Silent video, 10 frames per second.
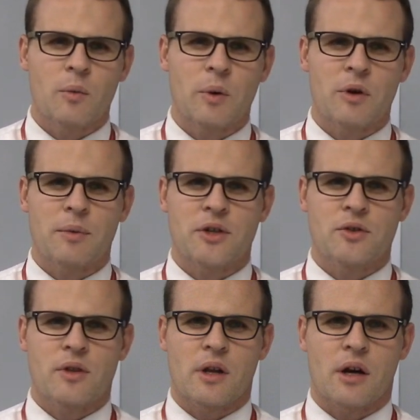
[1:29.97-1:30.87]
we want to make
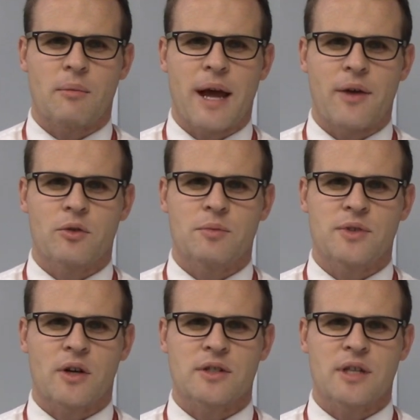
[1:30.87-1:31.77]
sure that our
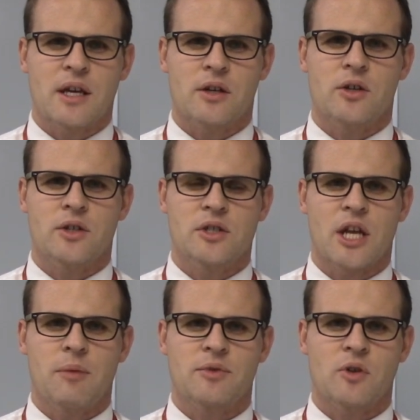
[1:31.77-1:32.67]
bathrooms are staying in good
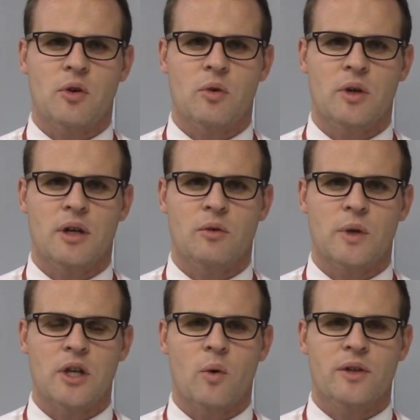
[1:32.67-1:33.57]
shape so
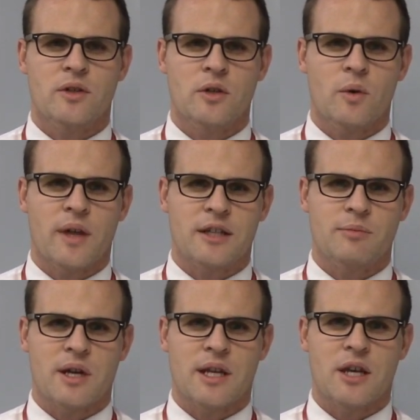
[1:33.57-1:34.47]
we know what to do with
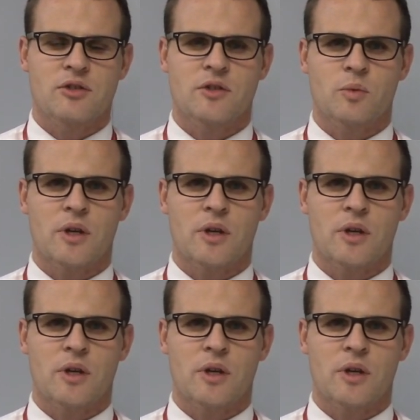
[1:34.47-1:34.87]
expectations.